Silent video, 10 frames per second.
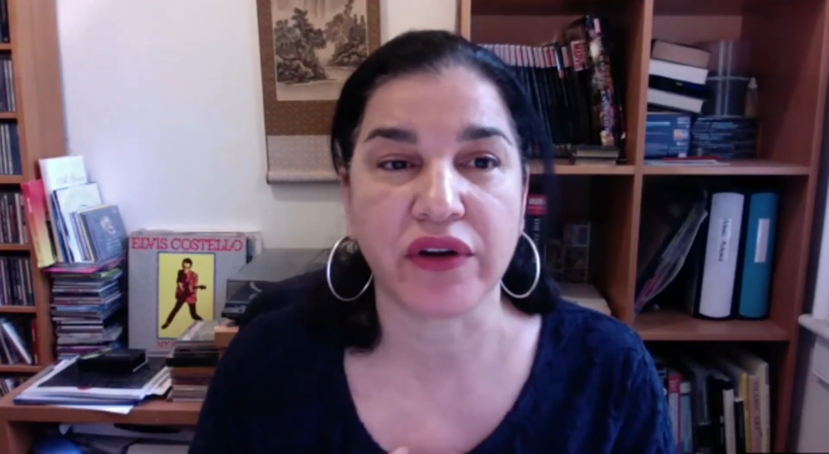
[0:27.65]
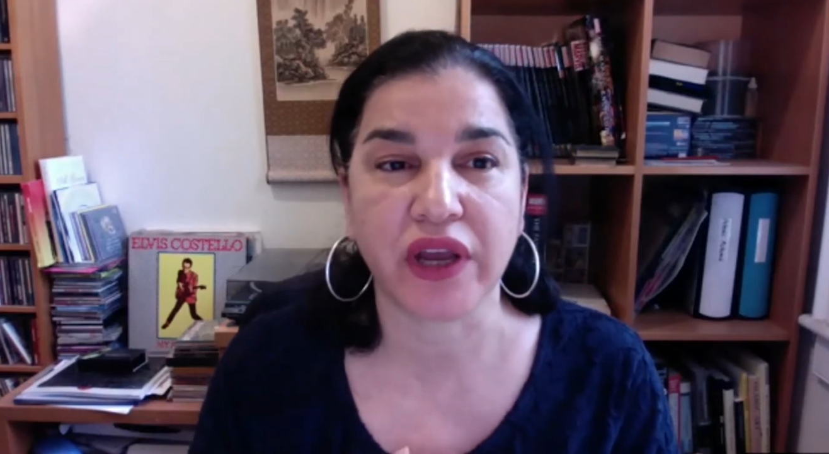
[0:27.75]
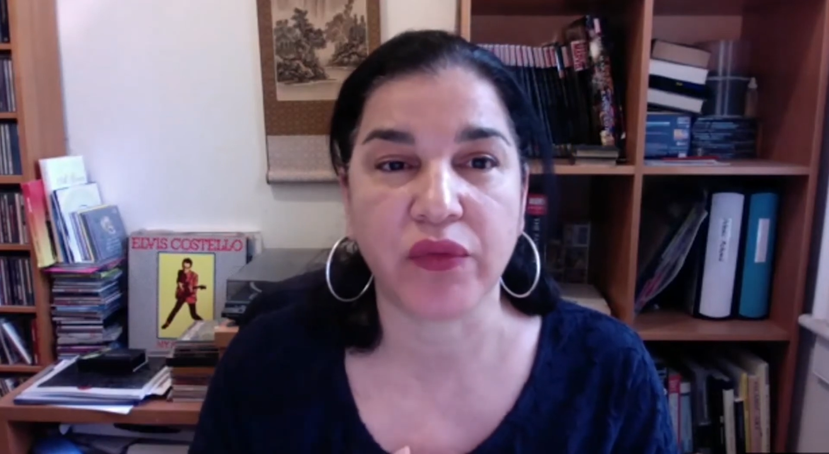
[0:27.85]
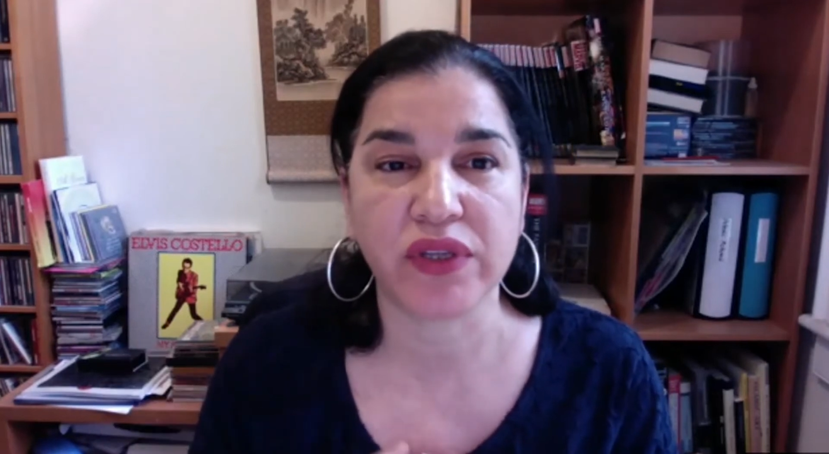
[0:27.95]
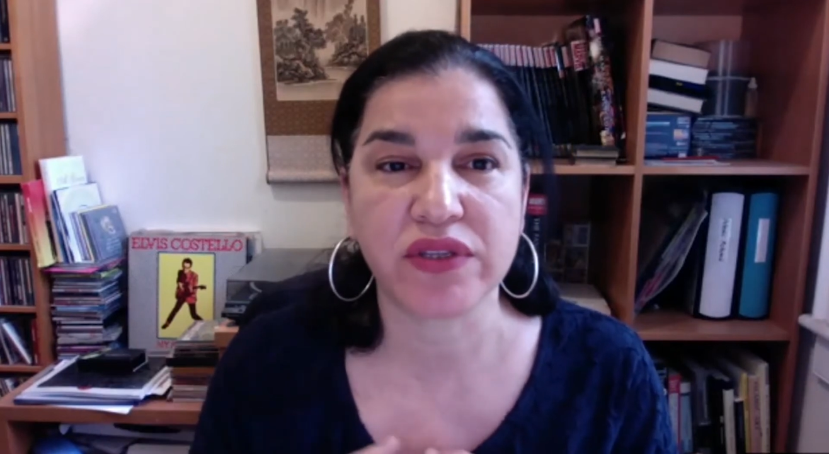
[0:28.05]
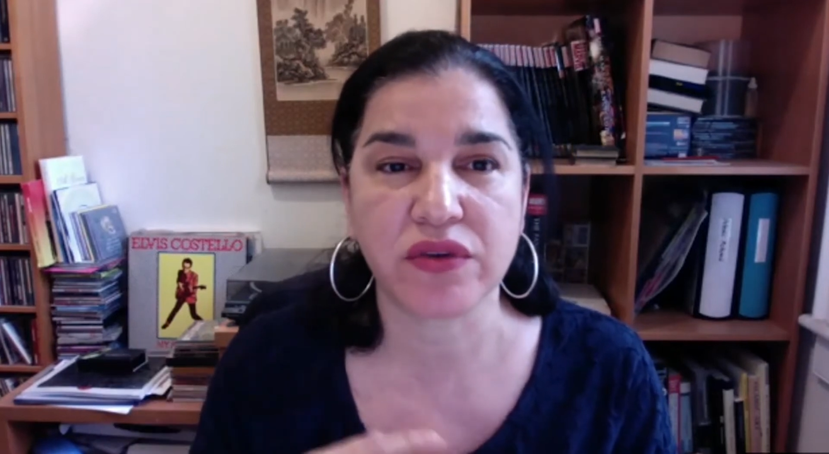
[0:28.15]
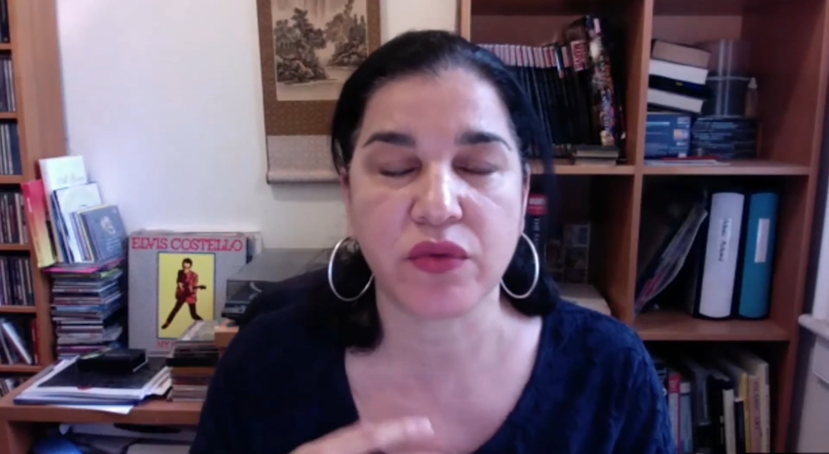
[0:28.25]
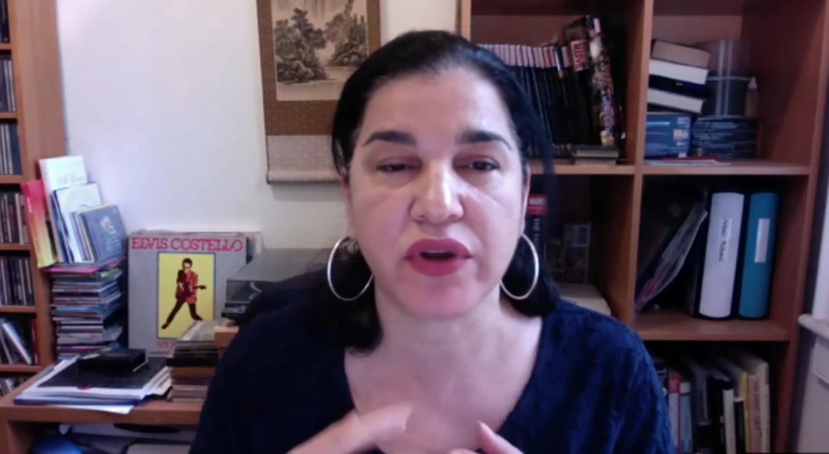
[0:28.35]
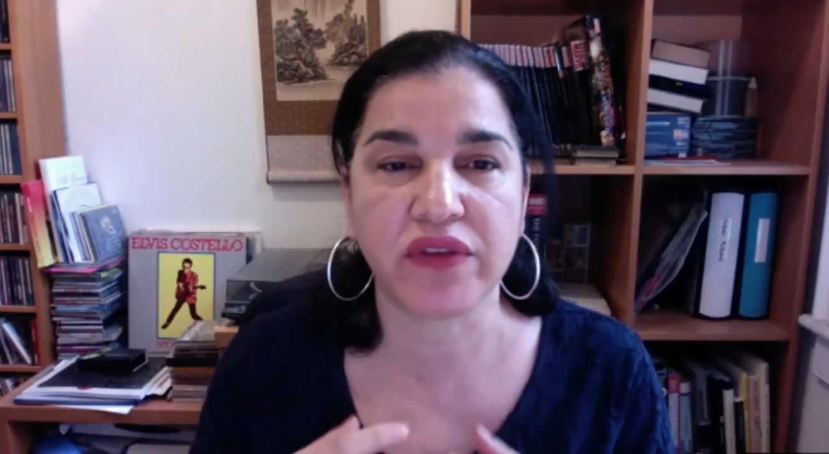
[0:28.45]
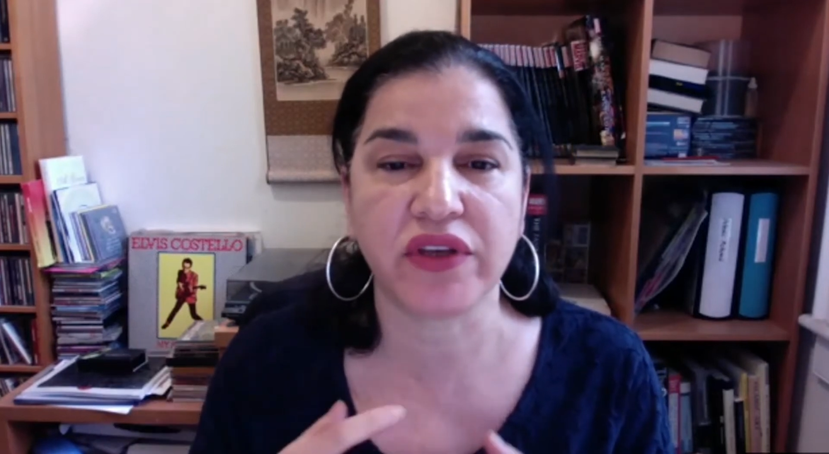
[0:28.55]
And what's the
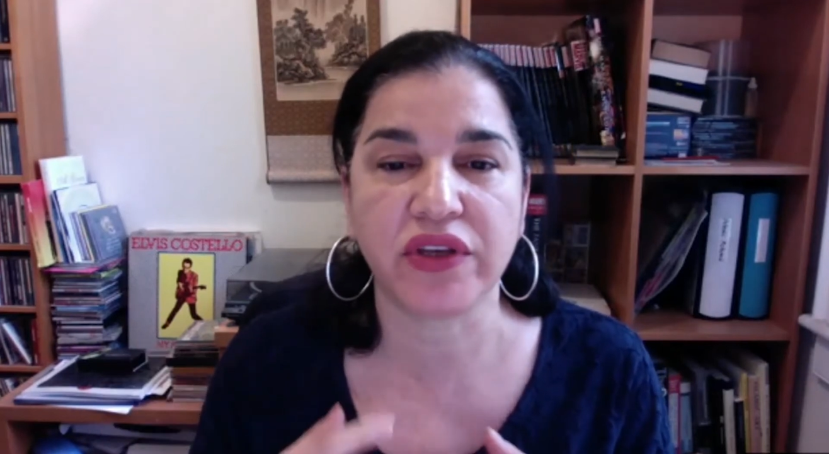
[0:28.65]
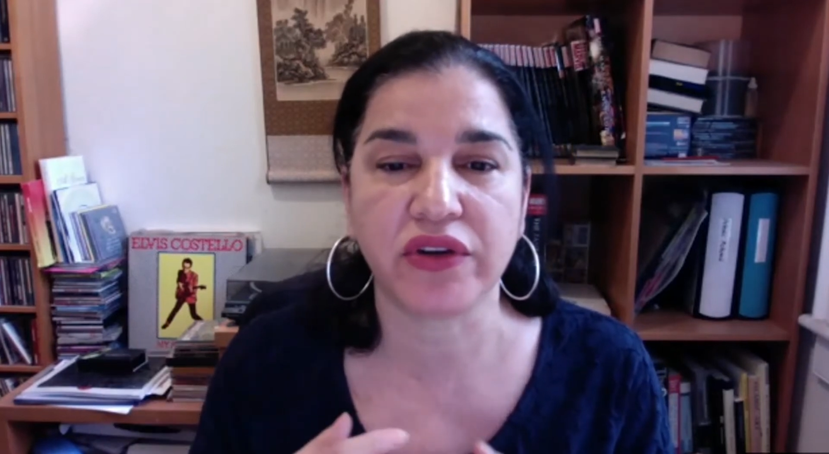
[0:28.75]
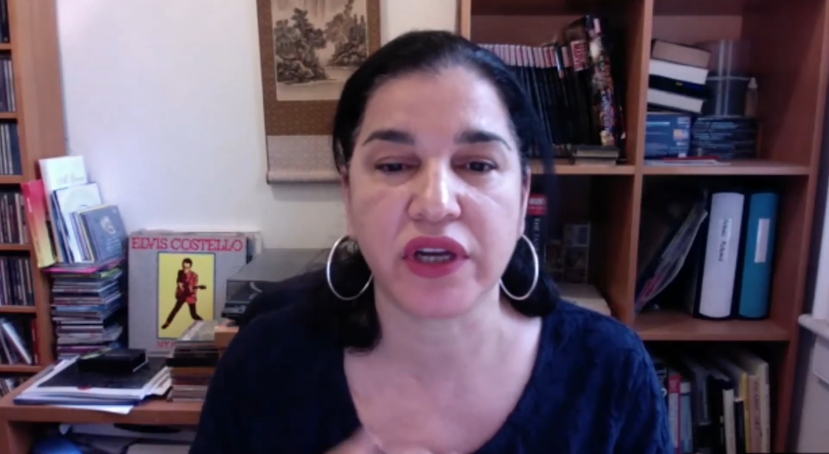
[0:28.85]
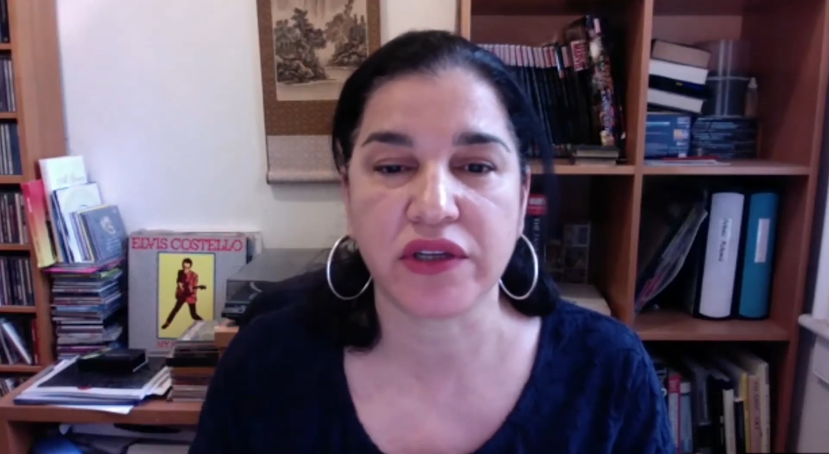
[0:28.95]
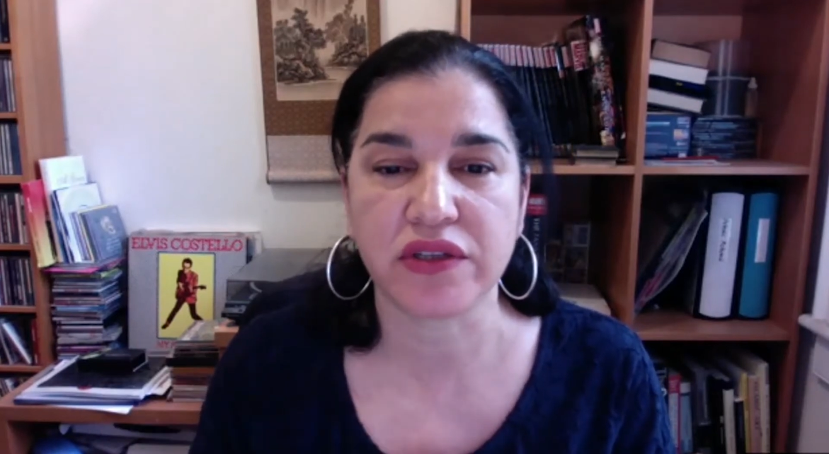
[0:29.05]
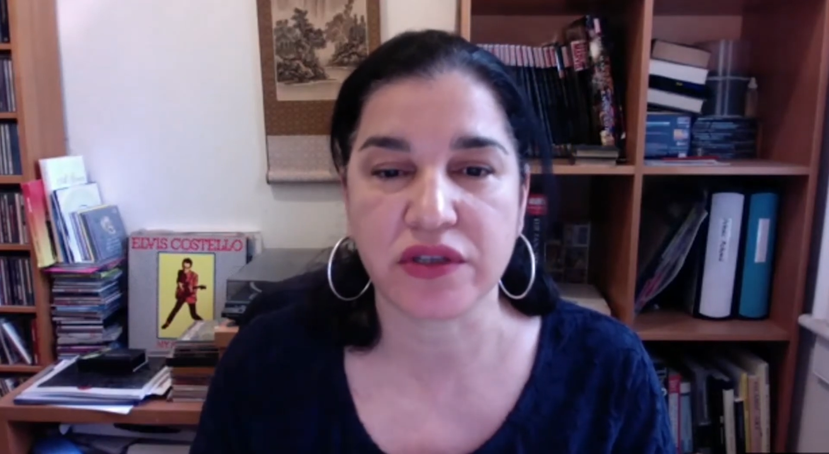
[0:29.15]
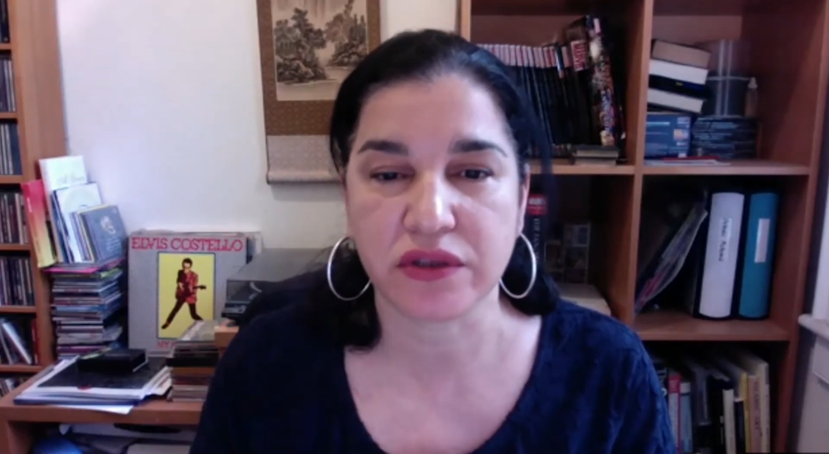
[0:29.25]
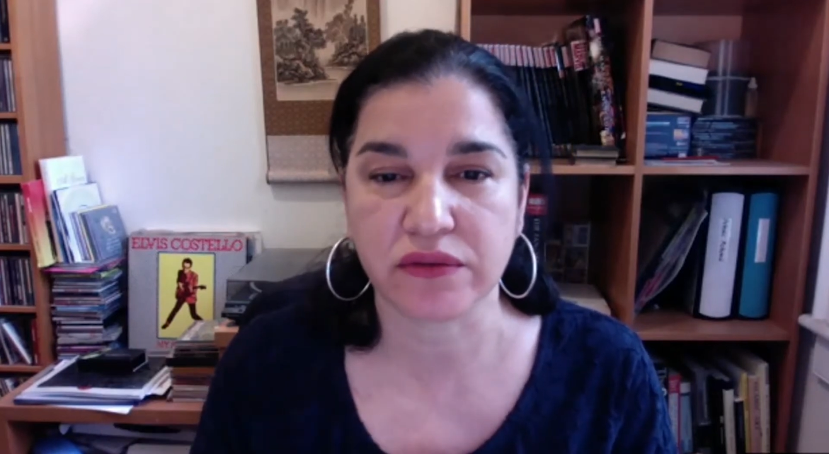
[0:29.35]
work that you're going to do?